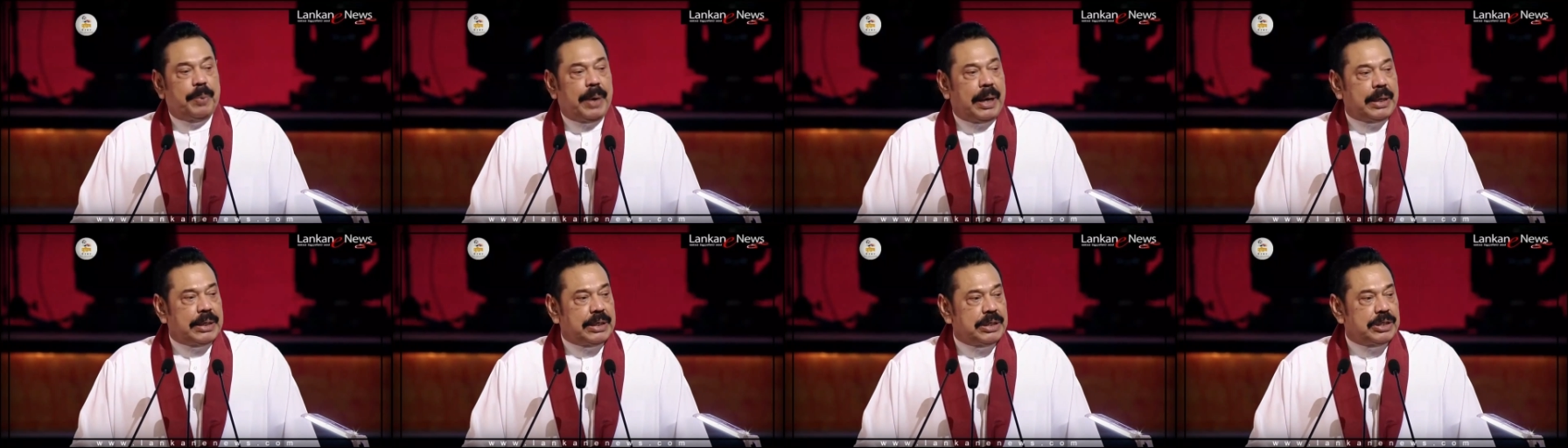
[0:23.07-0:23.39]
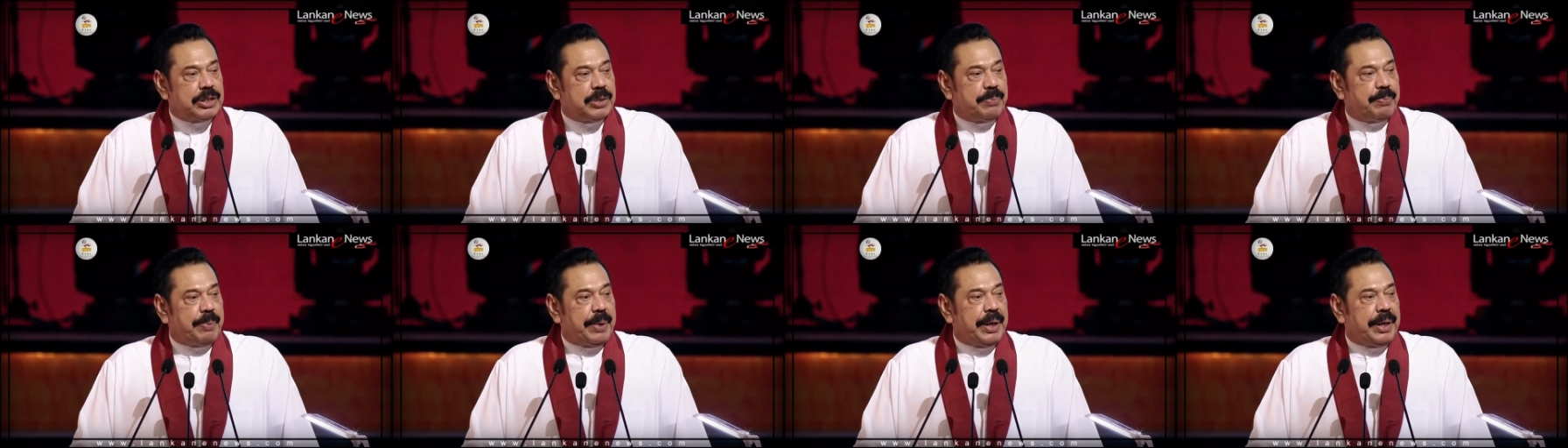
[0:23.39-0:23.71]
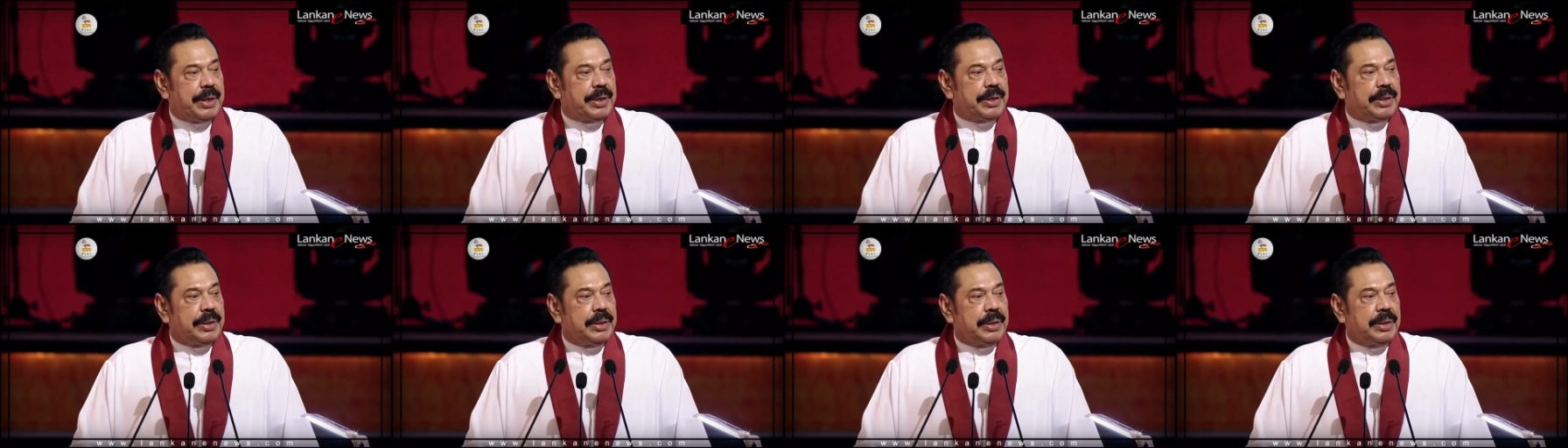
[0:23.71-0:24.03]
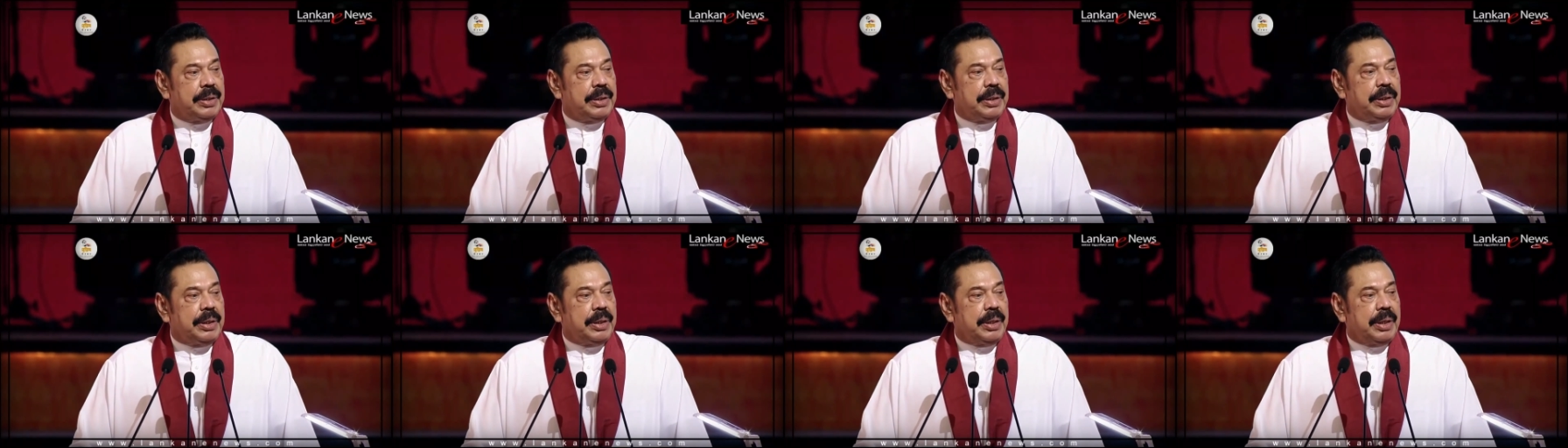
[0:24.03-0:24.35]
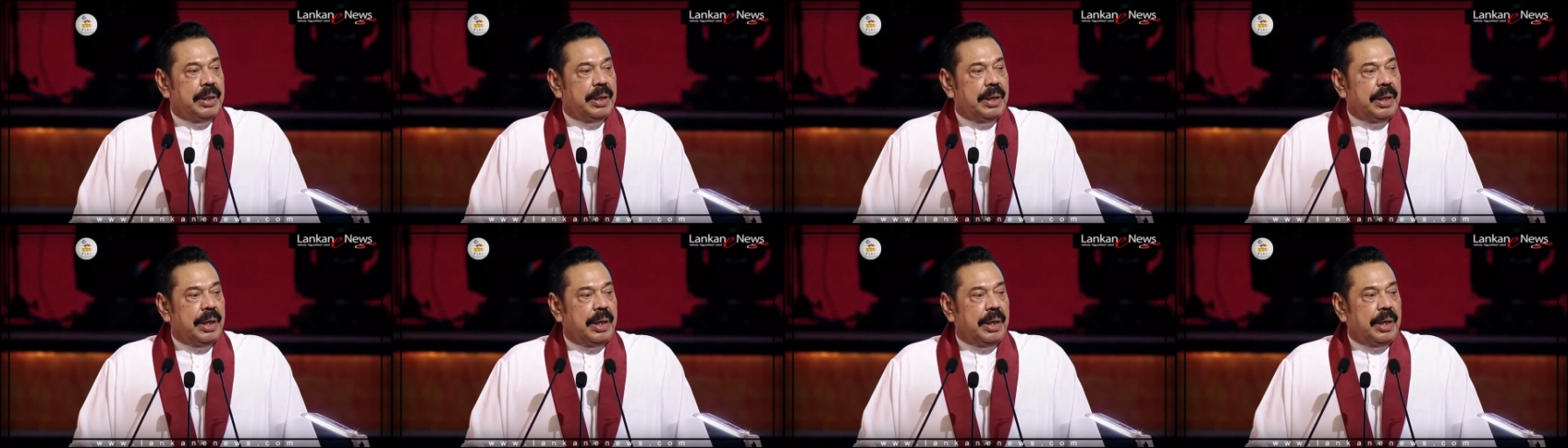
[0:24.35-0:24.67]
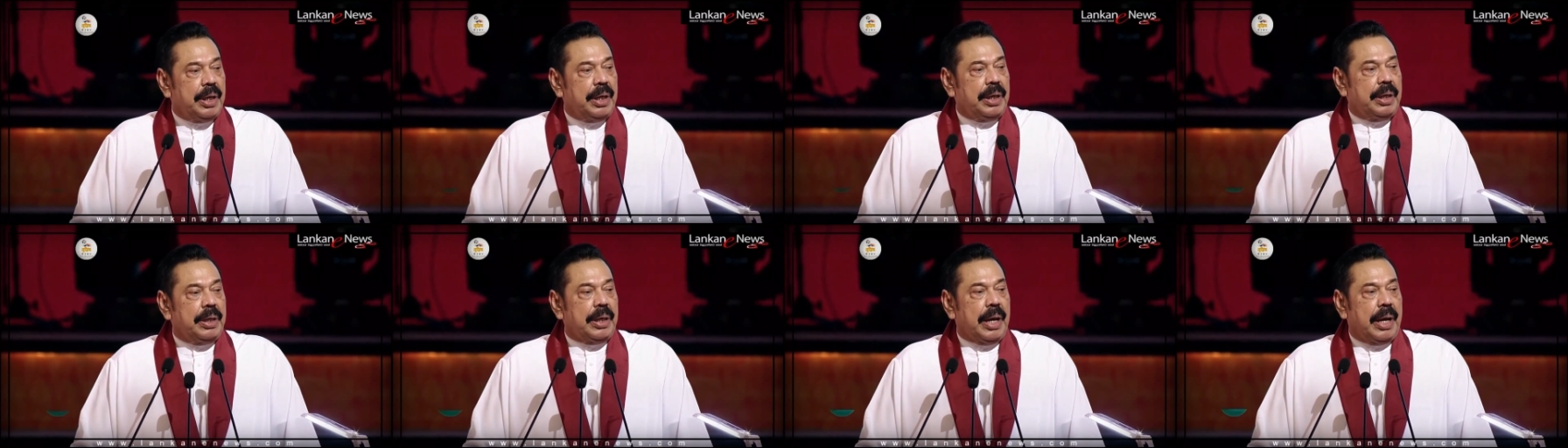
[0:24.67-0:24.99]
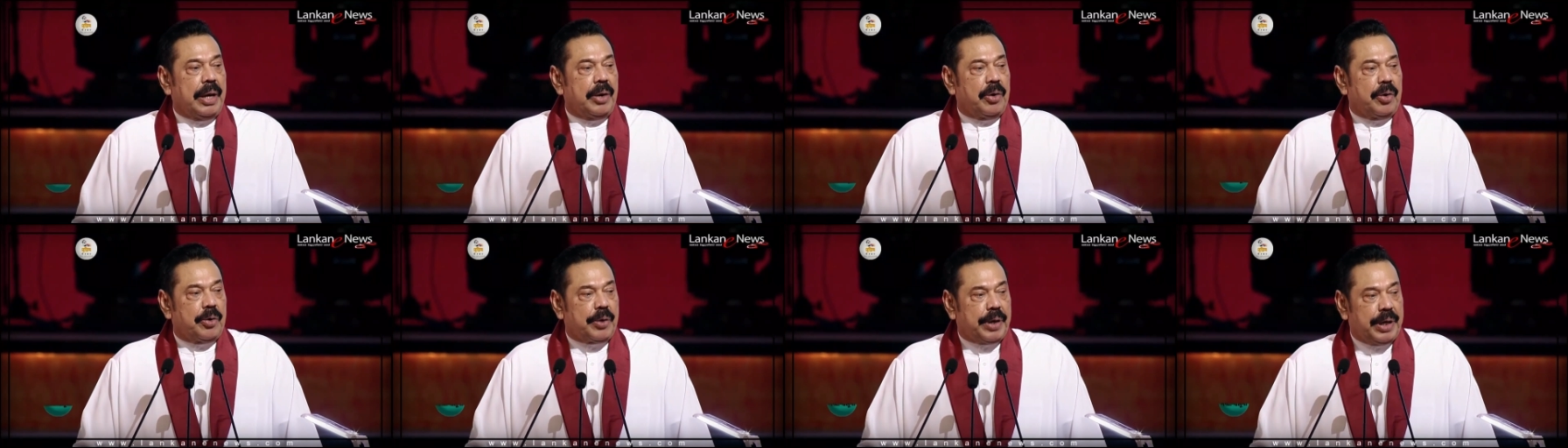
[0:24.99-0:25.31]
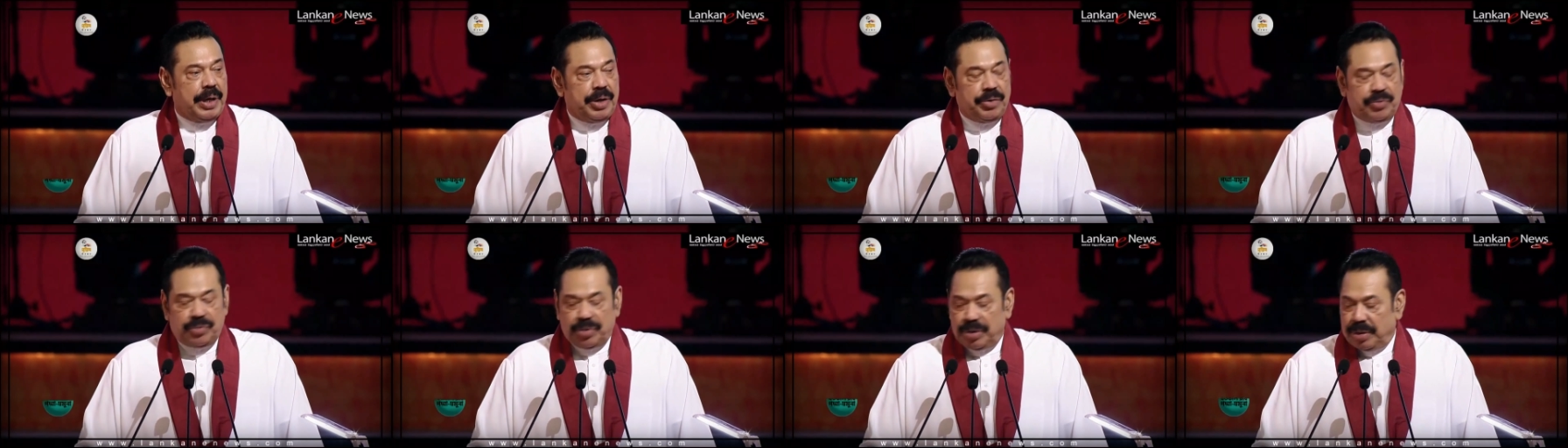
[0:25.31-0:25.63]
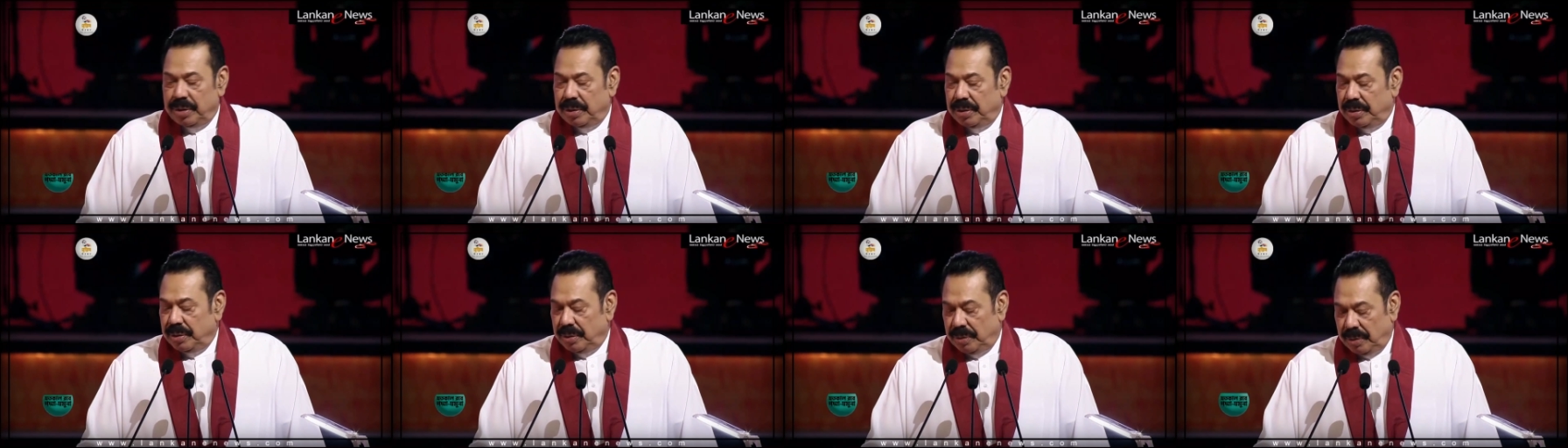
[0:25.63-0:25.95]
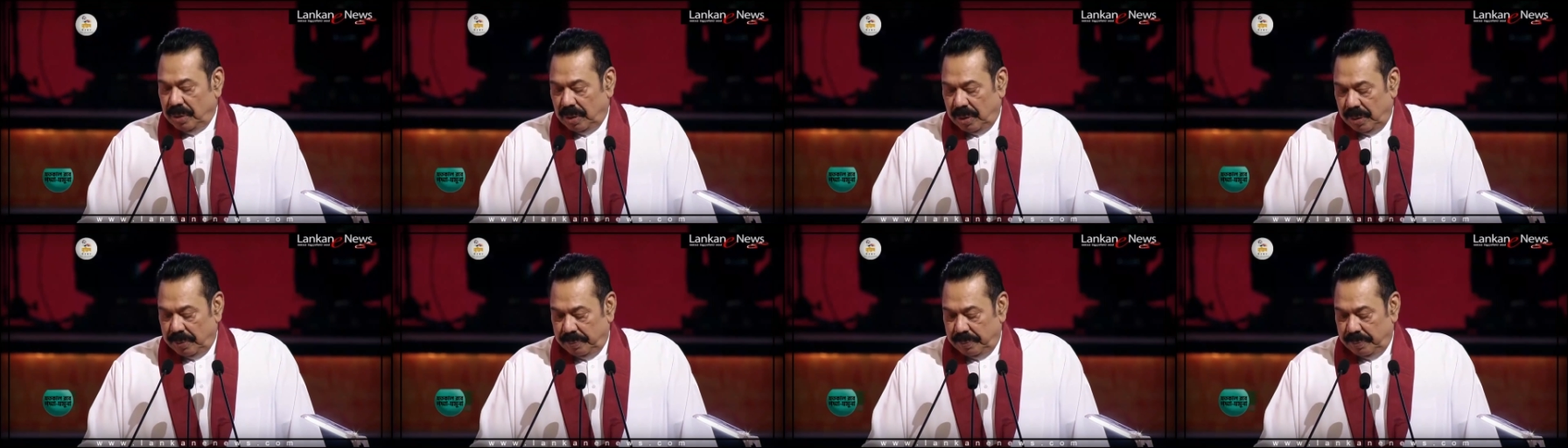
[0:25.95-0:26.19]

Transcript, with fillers: participate in an occasion